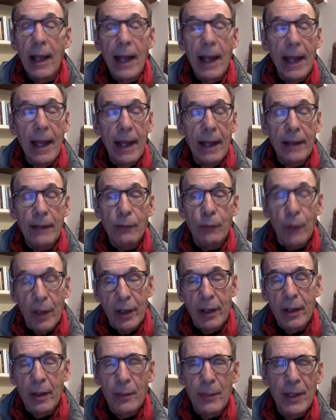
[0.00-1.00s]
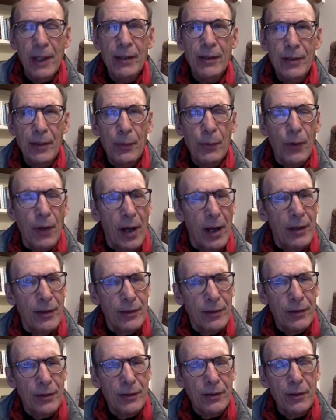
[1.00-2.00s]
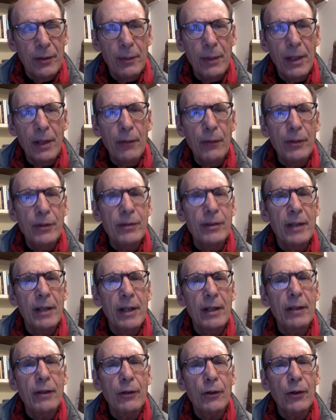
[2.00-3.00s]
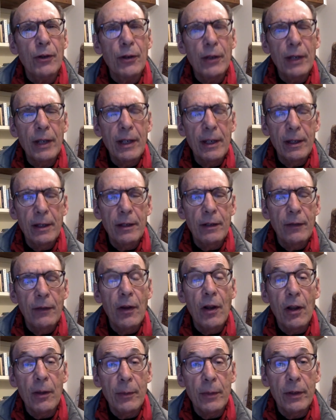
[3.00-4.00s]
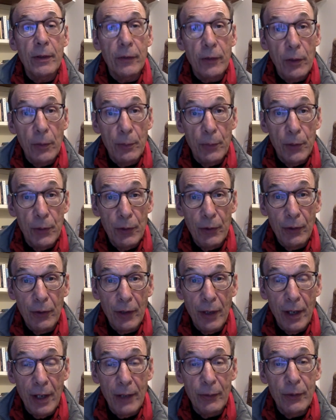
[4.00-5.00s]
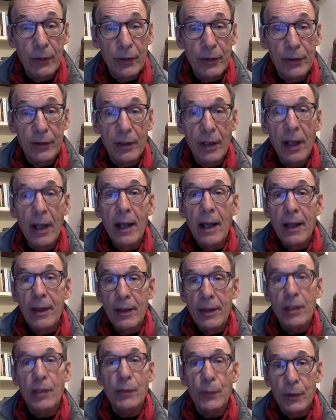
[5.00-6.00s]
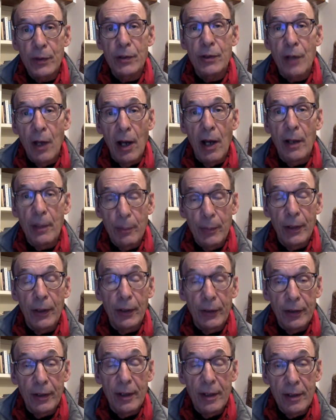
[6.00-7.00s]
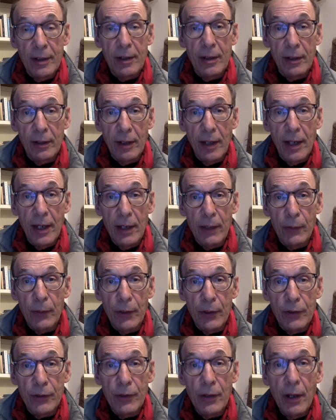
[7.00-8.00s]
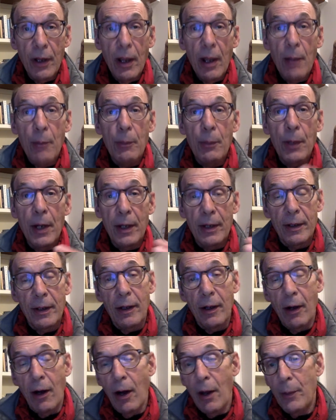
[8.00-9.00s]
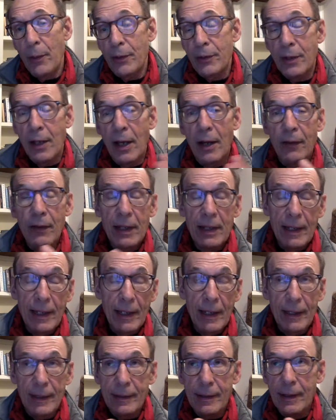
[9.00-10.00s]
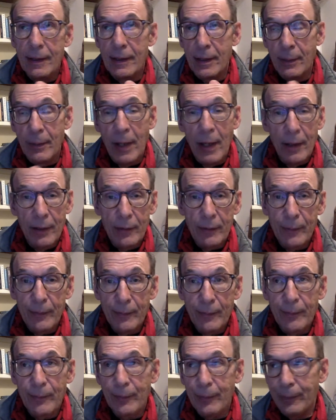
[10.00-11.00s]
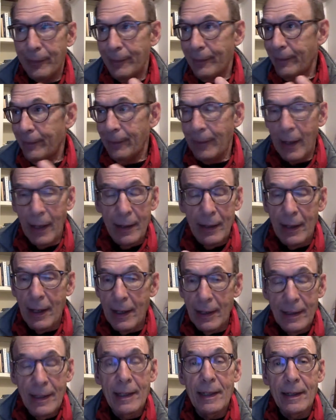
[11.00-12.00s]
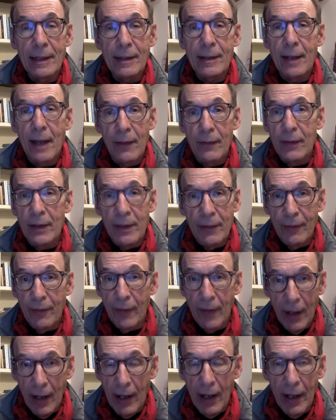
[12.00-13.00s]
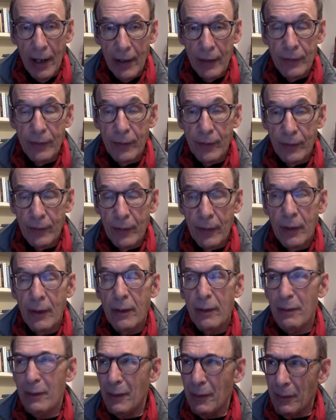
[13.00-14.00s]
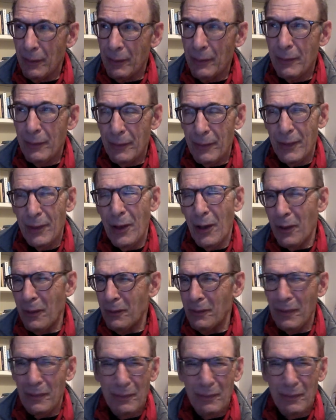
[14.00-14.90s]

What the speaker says: And one of the big surprises to me was that early in the development of computer languages, this was not built into the language, but almost everything since about 1975, no,